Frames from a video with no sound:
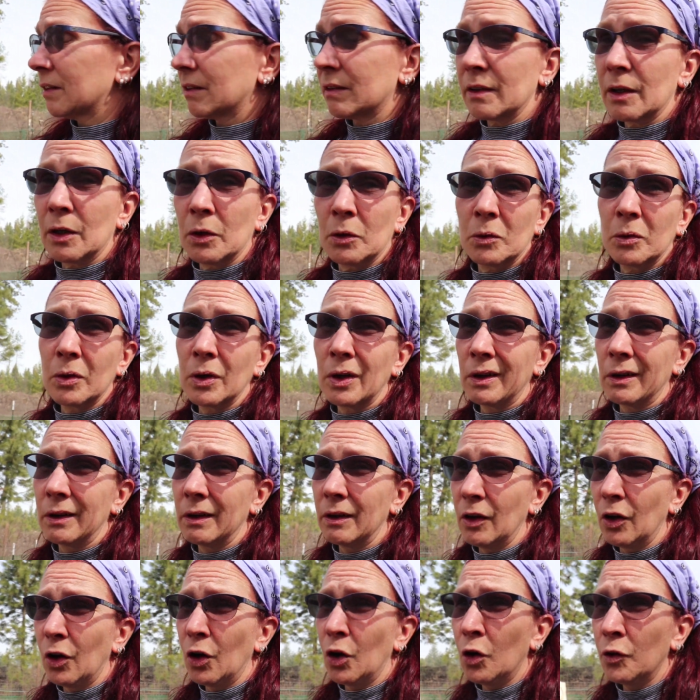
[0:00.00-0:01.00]
so
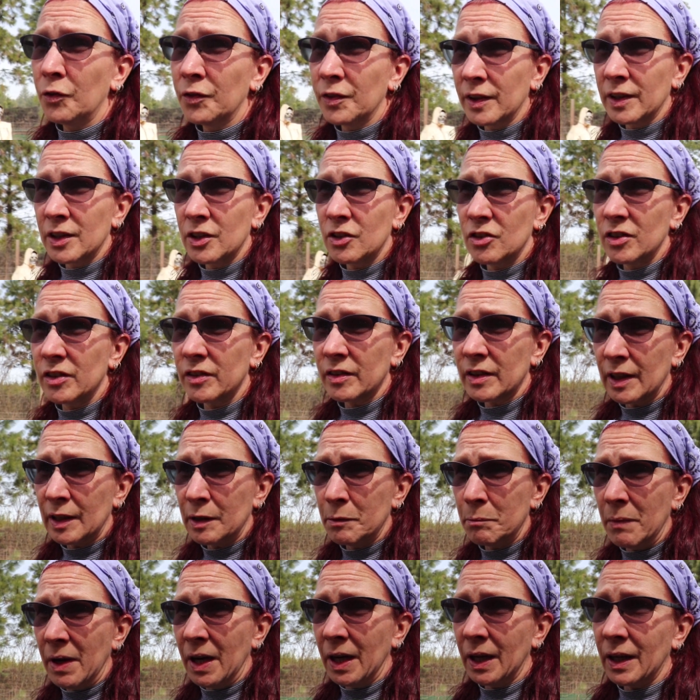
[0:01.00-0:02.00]
hopefully she's
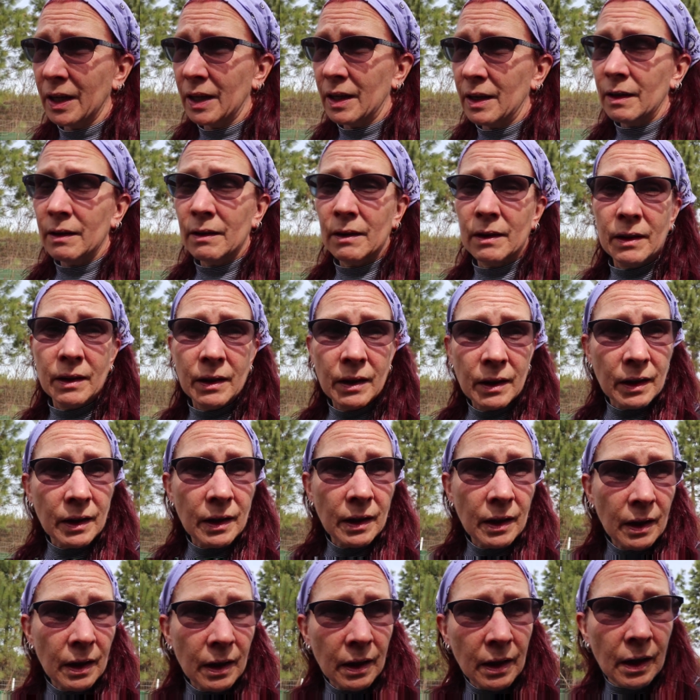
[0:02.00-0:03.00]
gonna make it.
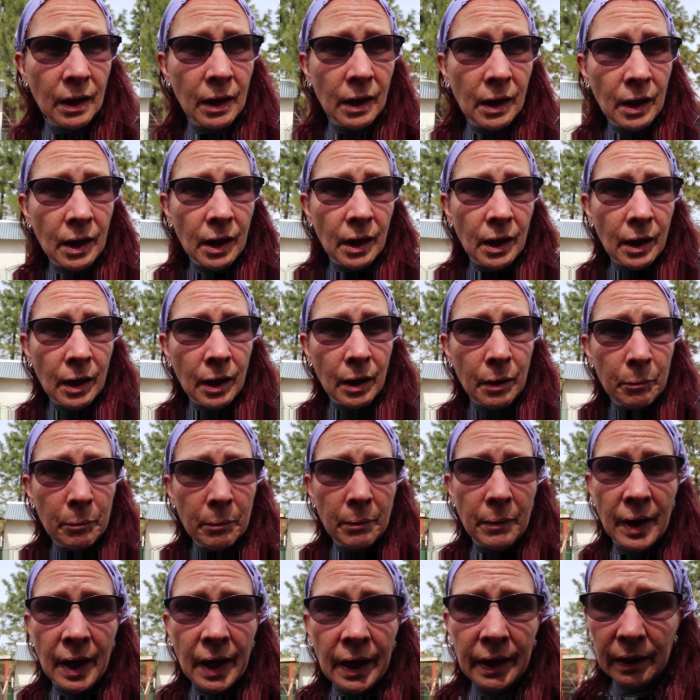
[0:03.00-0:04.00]

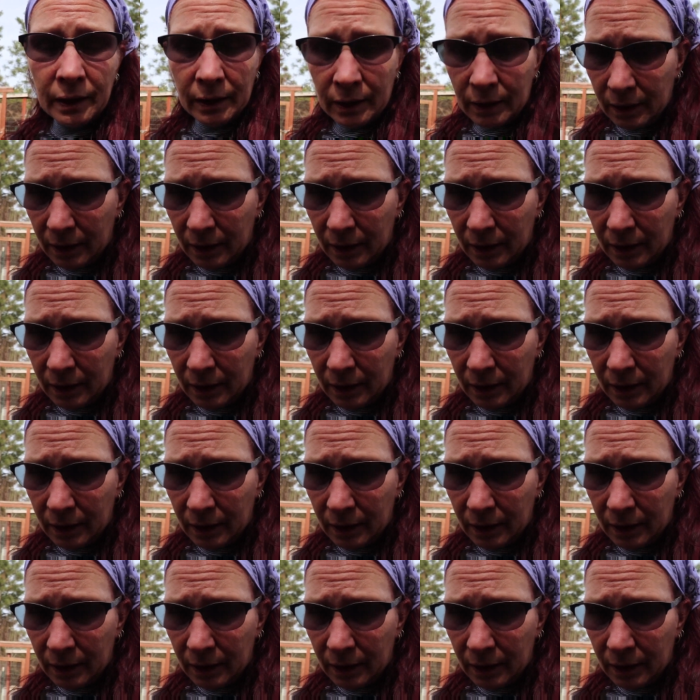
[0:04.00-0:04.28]
But